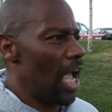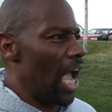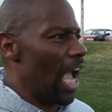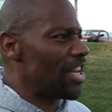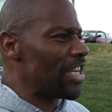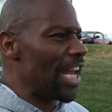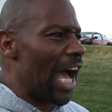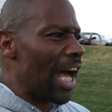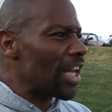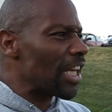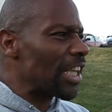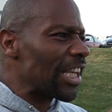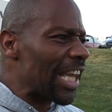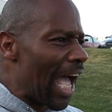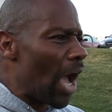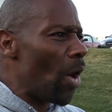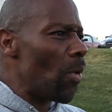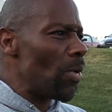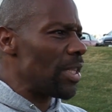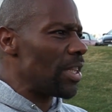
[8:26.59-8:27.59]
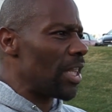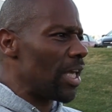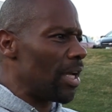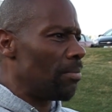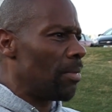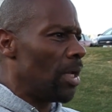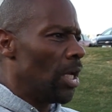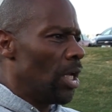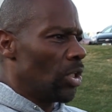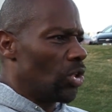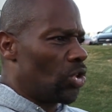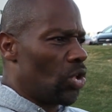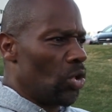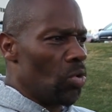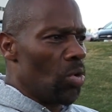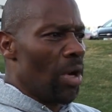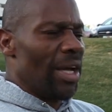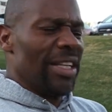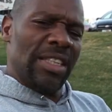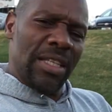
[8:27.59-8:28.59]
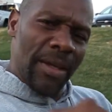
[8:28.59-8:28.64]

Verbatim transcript: and not allowing them to